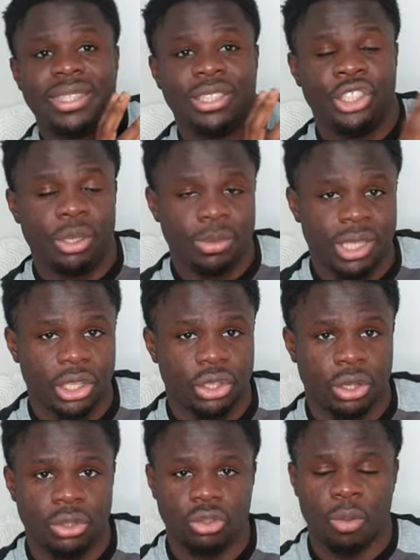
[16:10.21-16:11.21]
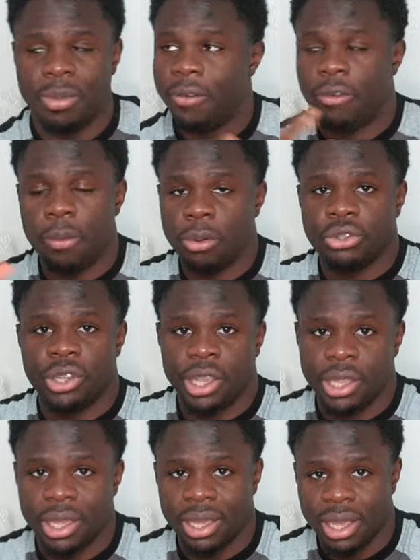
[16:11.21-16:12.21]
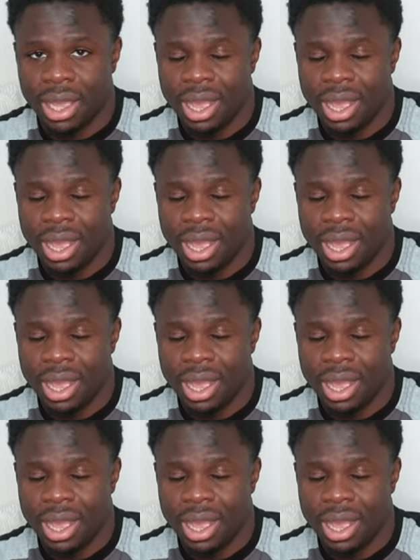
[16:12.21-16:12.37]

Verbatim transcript: gym sessions or my football training,